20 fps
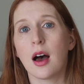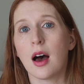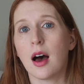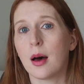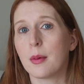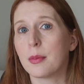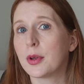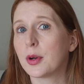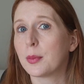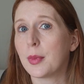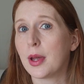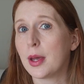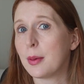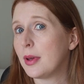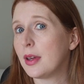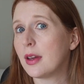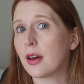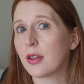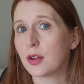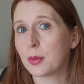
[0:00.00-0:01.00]
There may
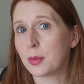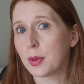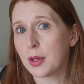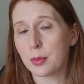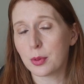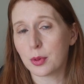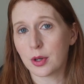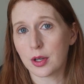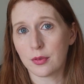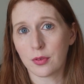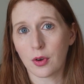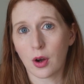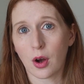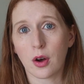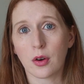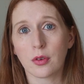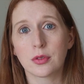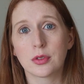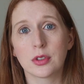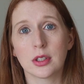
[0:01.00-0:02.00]
be other people
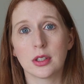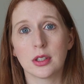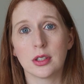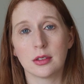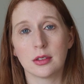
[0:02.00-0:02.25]
involved.